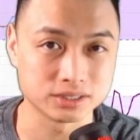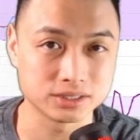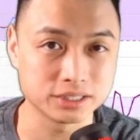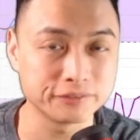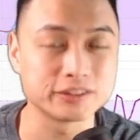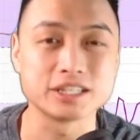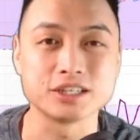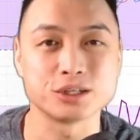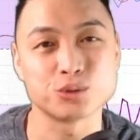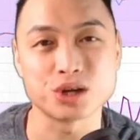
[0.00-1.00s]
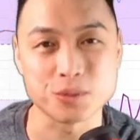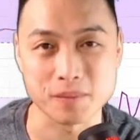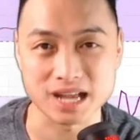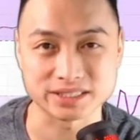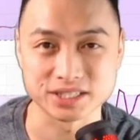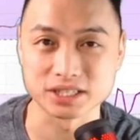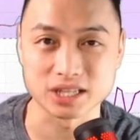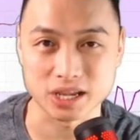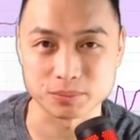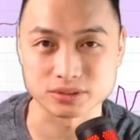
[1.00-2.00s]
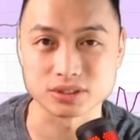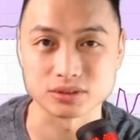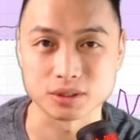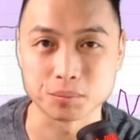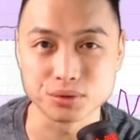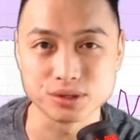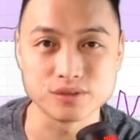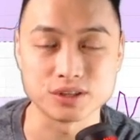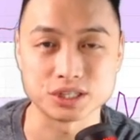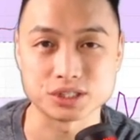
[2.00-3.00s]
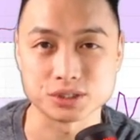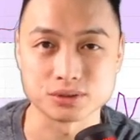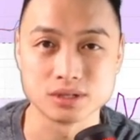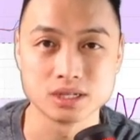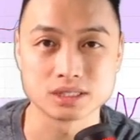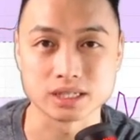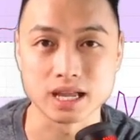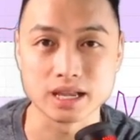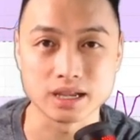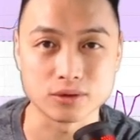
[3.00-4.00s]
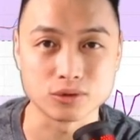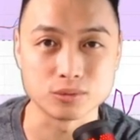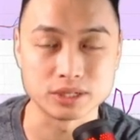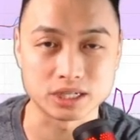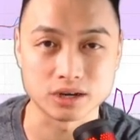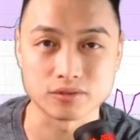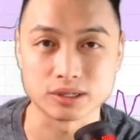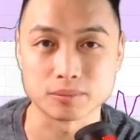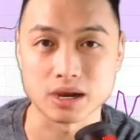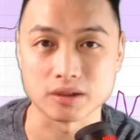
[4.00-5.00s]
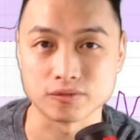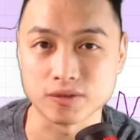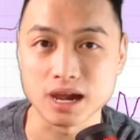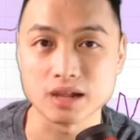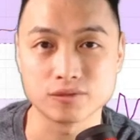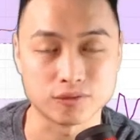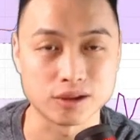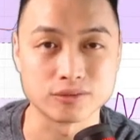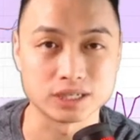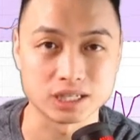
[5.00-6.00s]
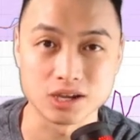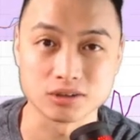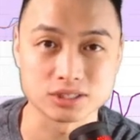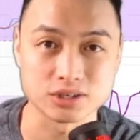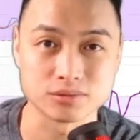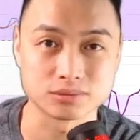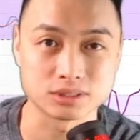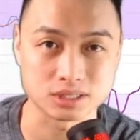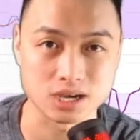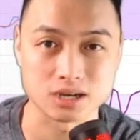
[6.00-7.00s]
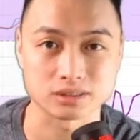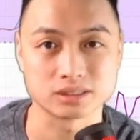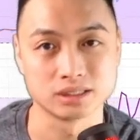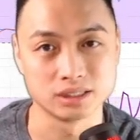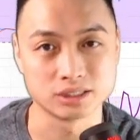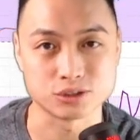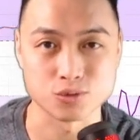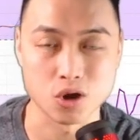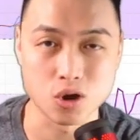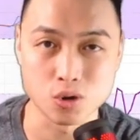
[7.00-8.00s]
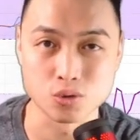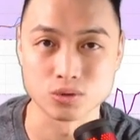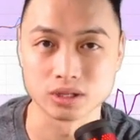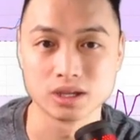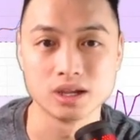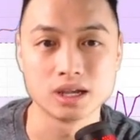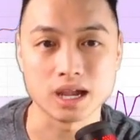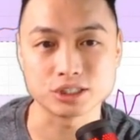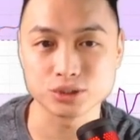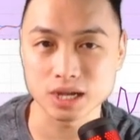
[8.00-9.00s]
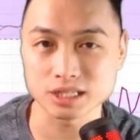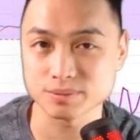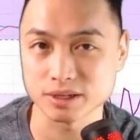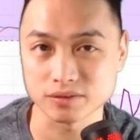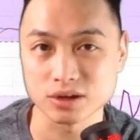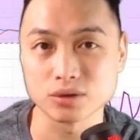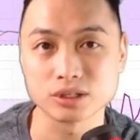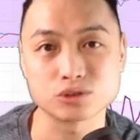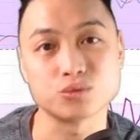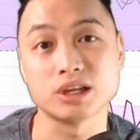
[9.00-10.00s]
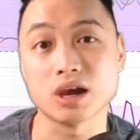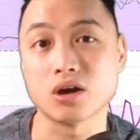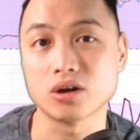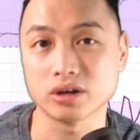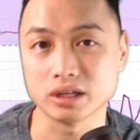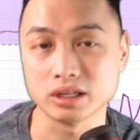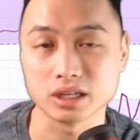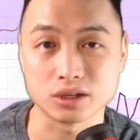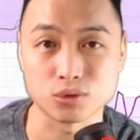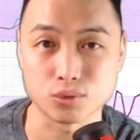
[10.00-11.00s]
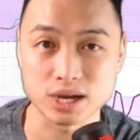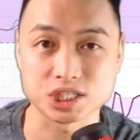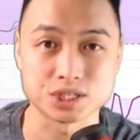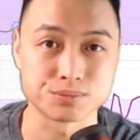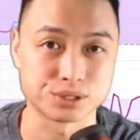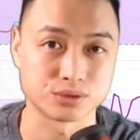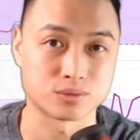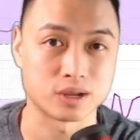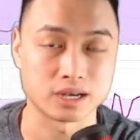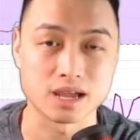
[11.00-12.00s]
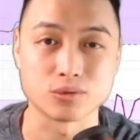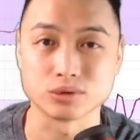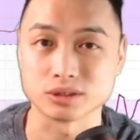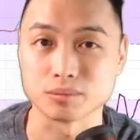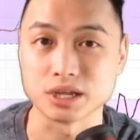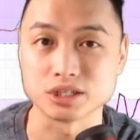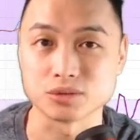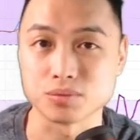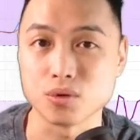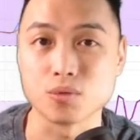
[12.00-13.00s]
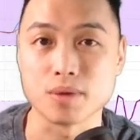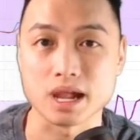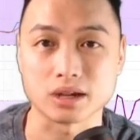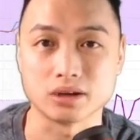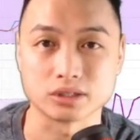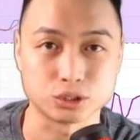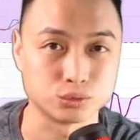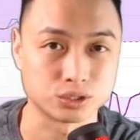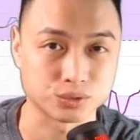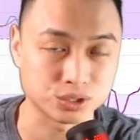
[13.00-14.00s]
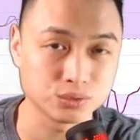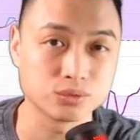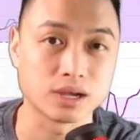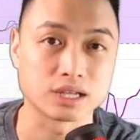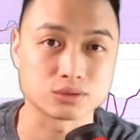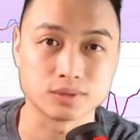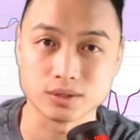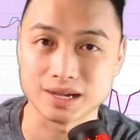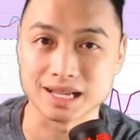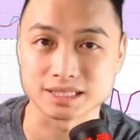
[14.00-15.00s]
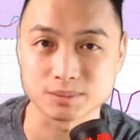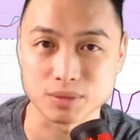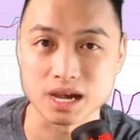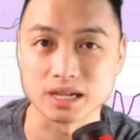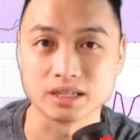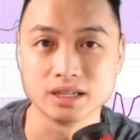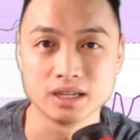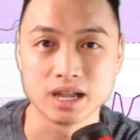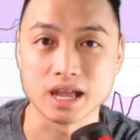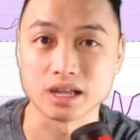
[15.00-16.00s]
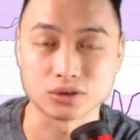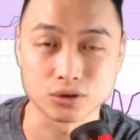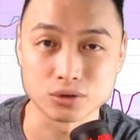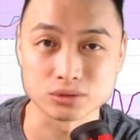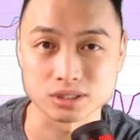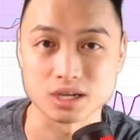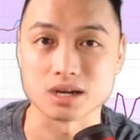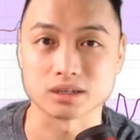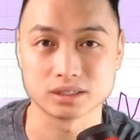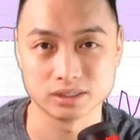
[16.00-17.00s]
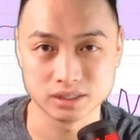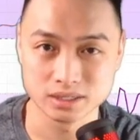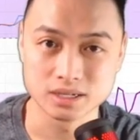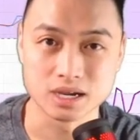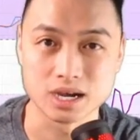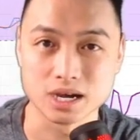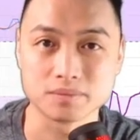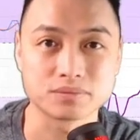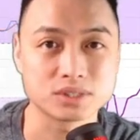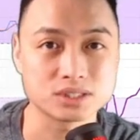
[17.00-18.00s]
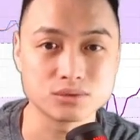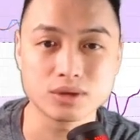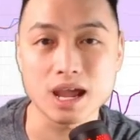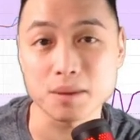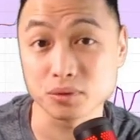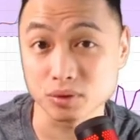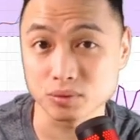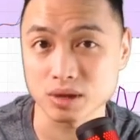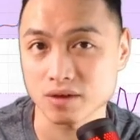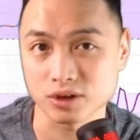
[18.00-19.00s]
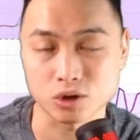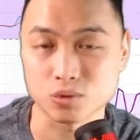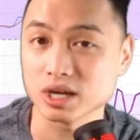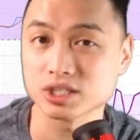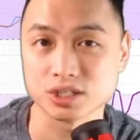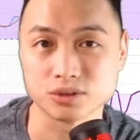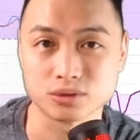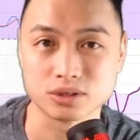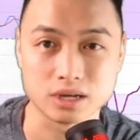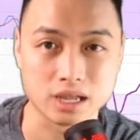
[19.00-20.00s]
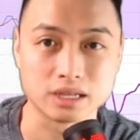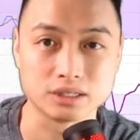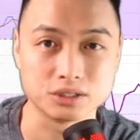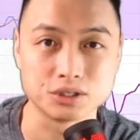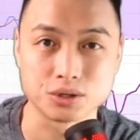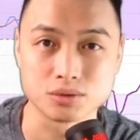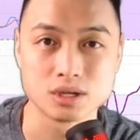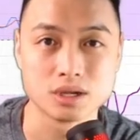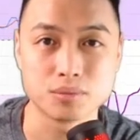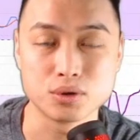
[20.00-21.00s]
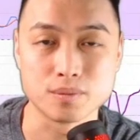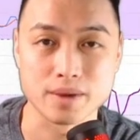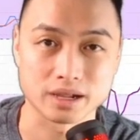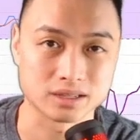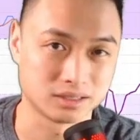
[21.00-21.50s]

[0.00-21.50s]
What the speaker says: Good evening. Welcome back to another episode of the Booty Evening Show. Today I will be covering my 5 favorite long-term stocks to hold. As you guys may have noticed, we are in a correction period right now with the major pullback on QQQ as well as SPY and growth stock. So what happened when we have a correction or a pullback?